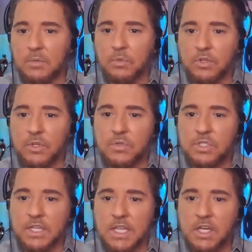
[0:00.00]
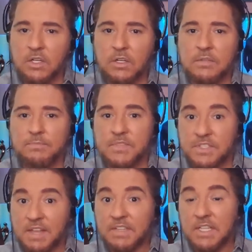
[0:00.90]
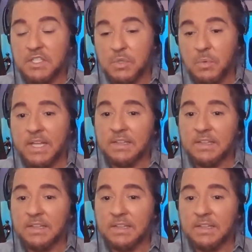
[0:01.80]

We're usually here seven days a week